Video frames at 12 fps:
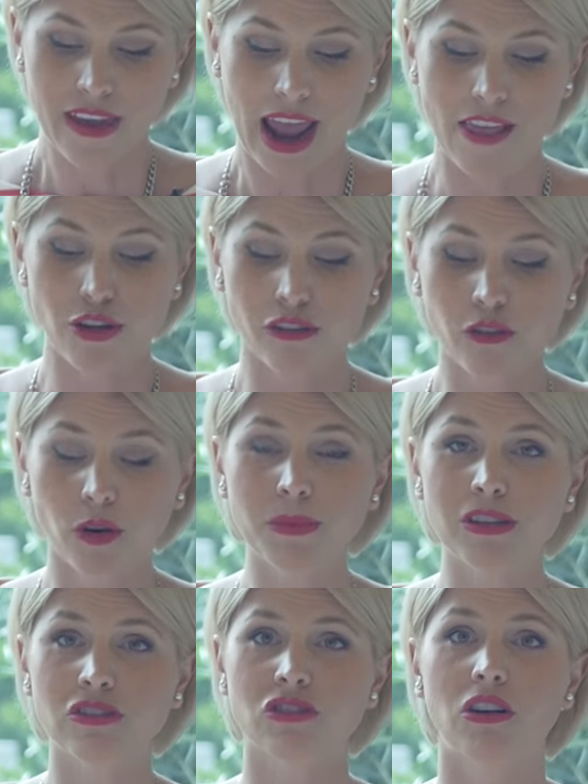And their
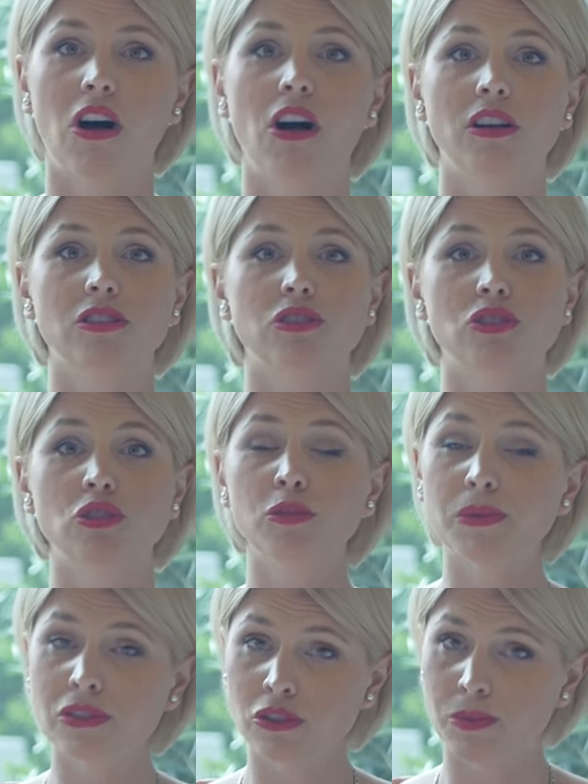formulas are all
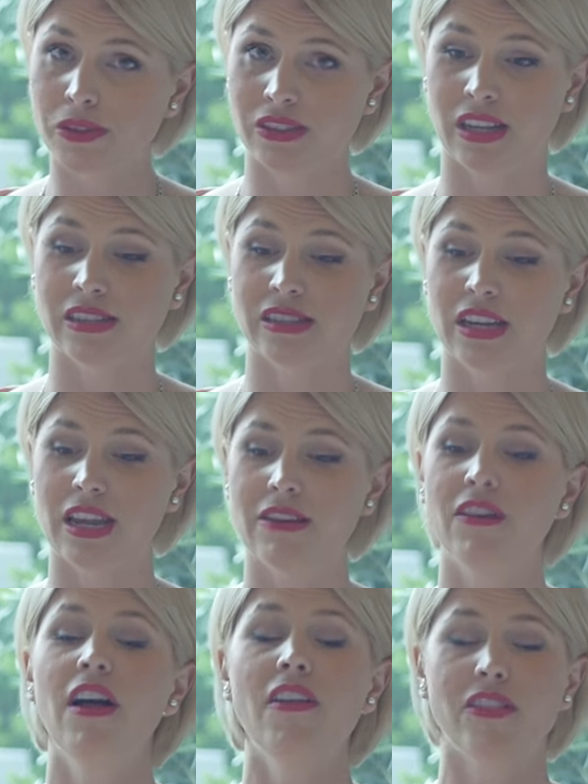super, super
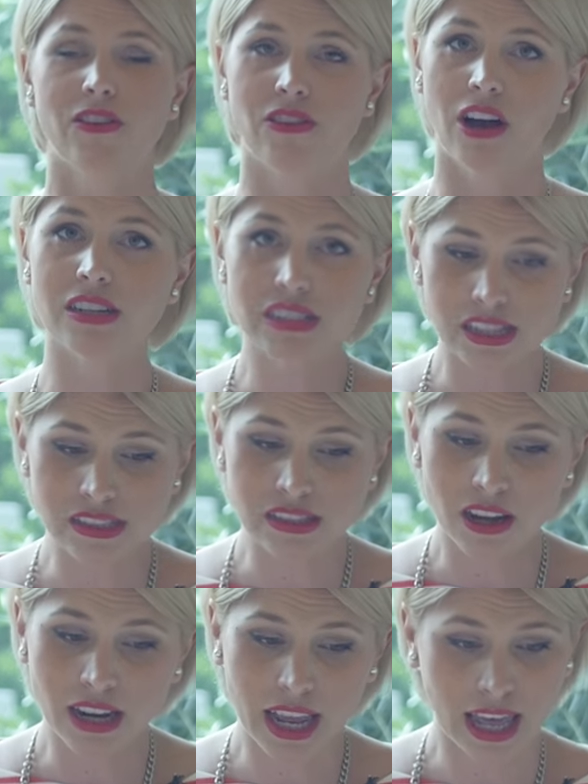sensitive. They're not tested
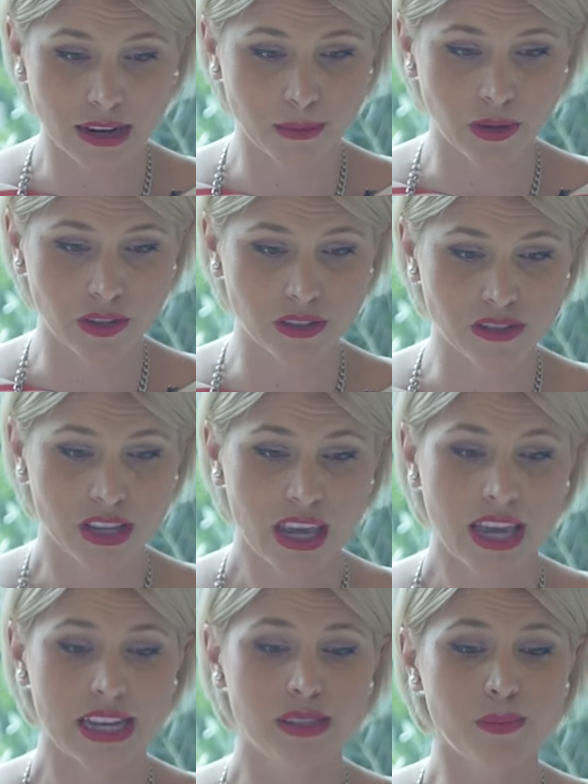on animals.
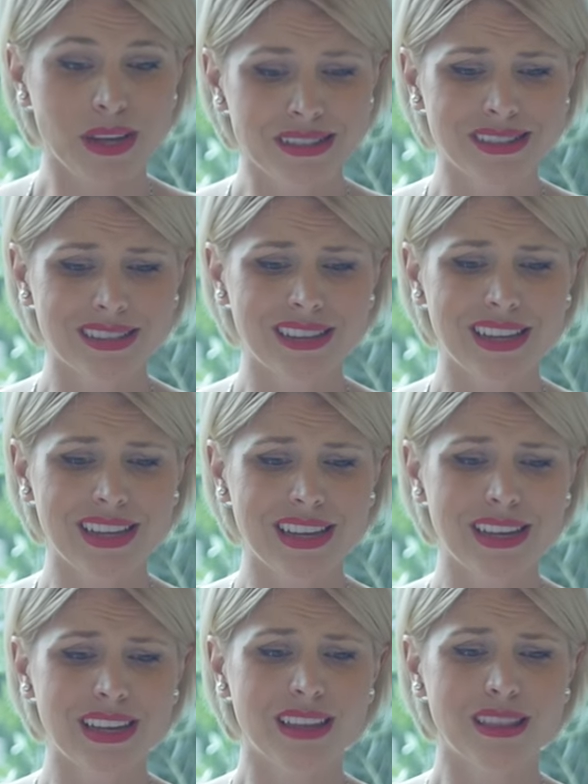It's
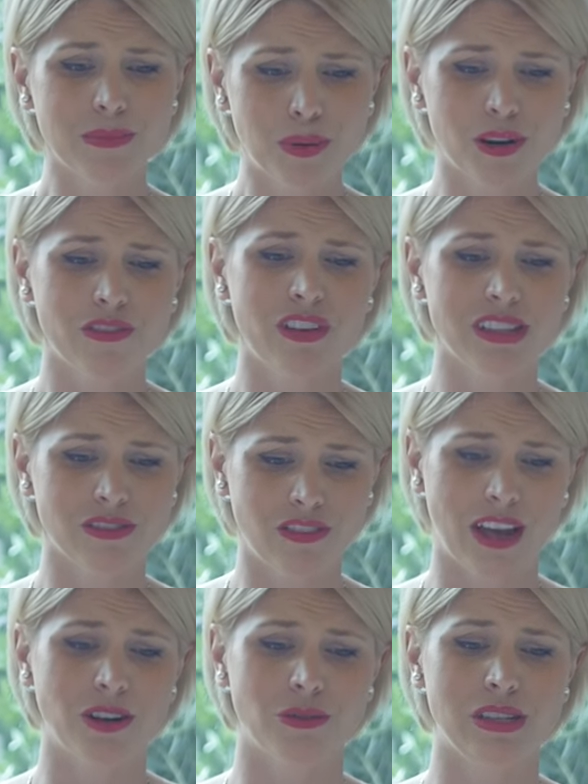basically the perfect
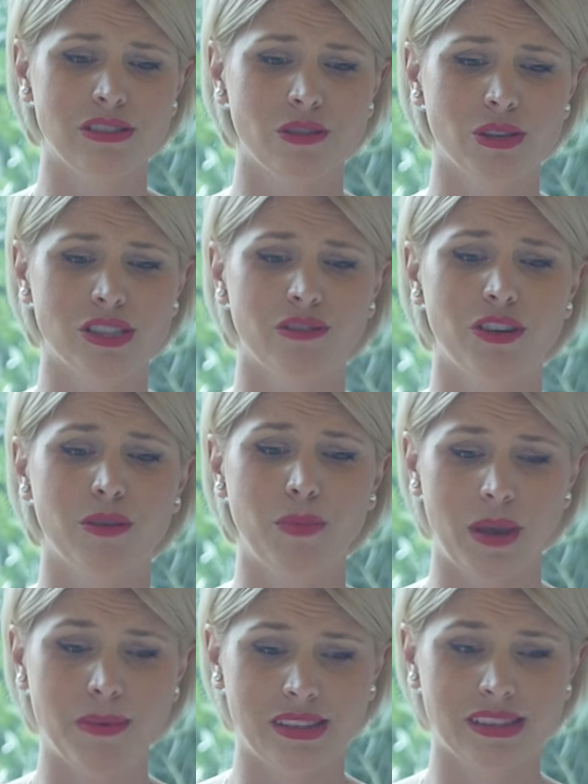vital resource for your
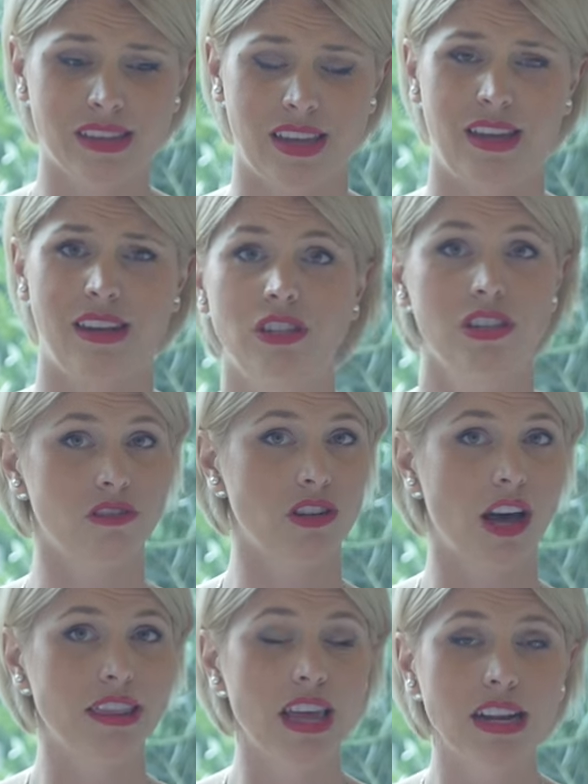baby's skin. They're
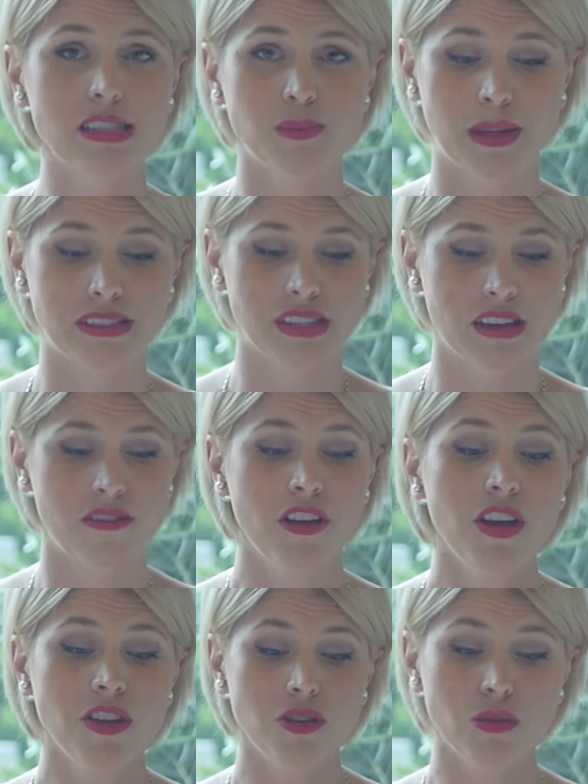not that expensive.
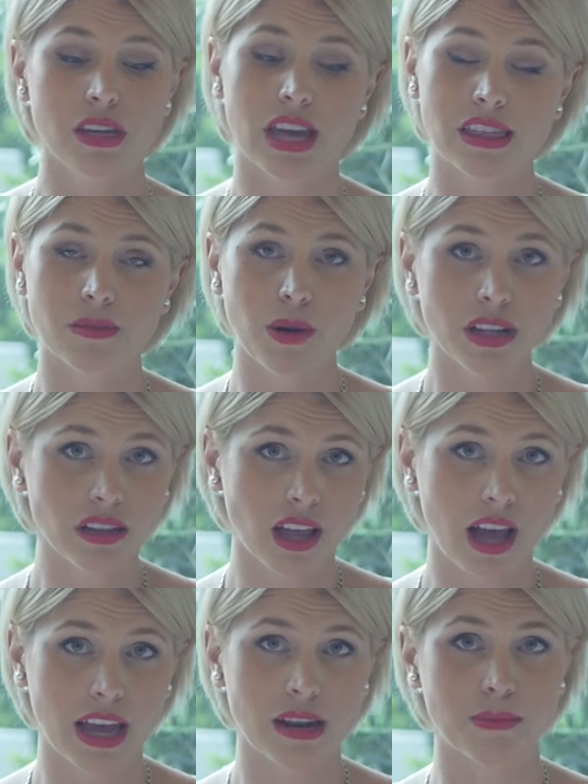You can get them
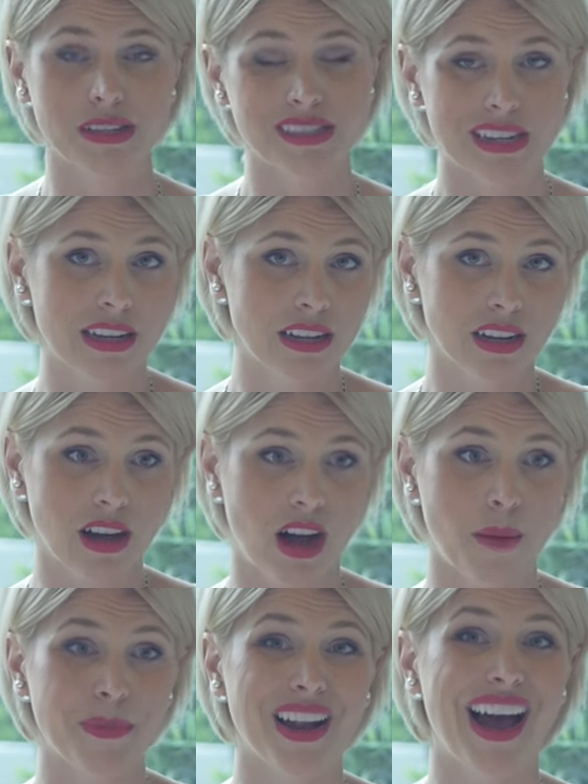online at
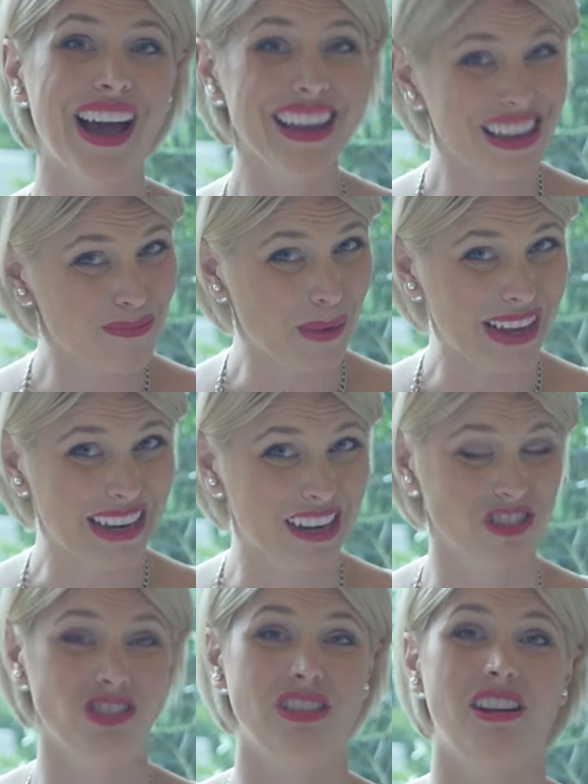mustela.com, but I get mine
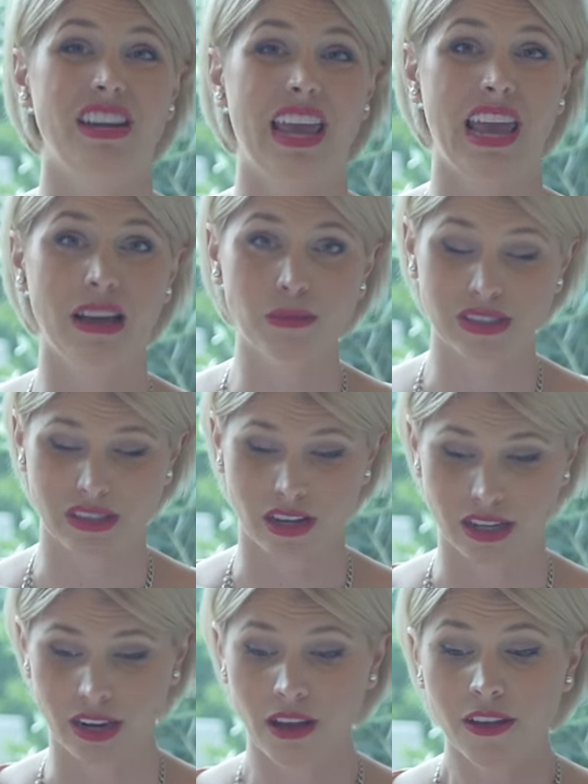actually on
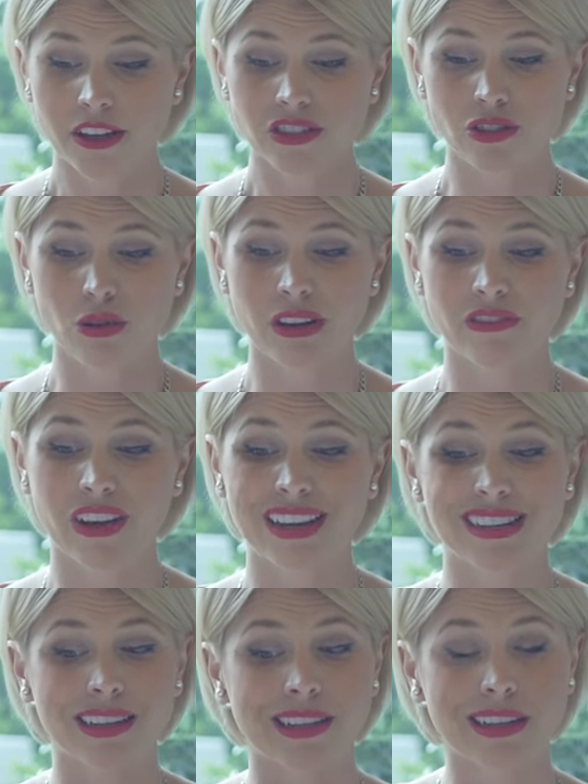Amazon, so you can
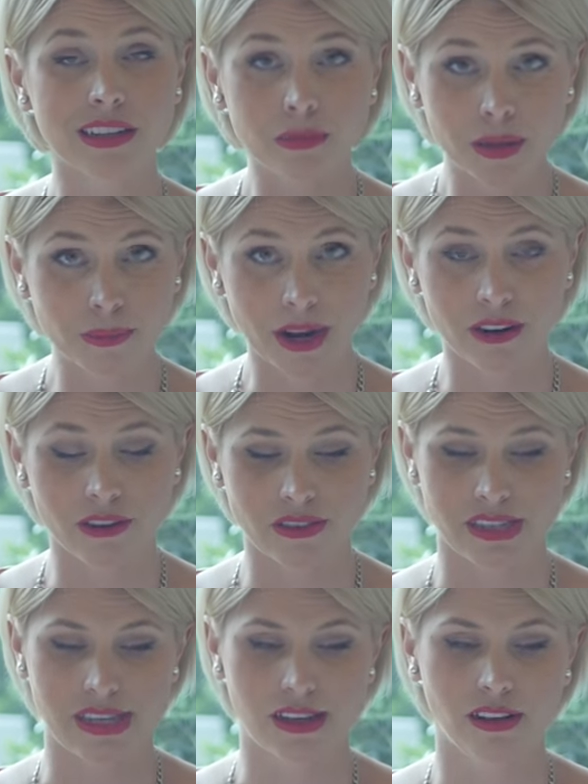find a little bit better of a
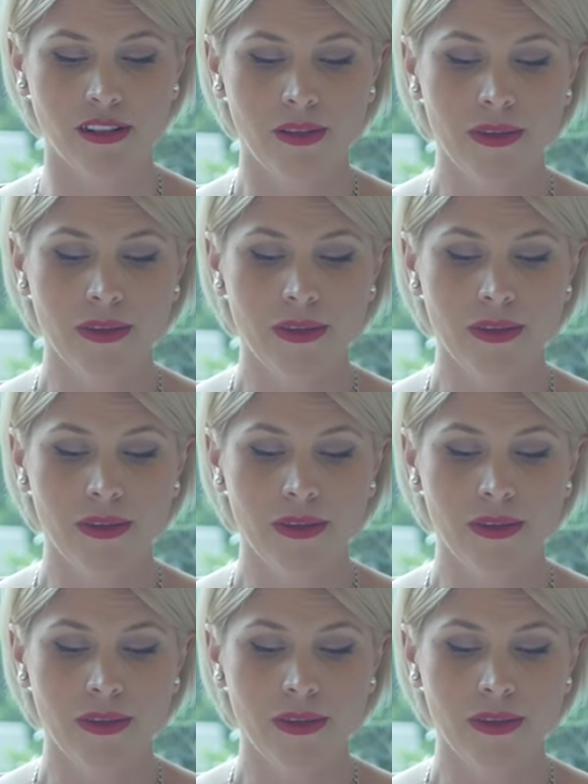deal.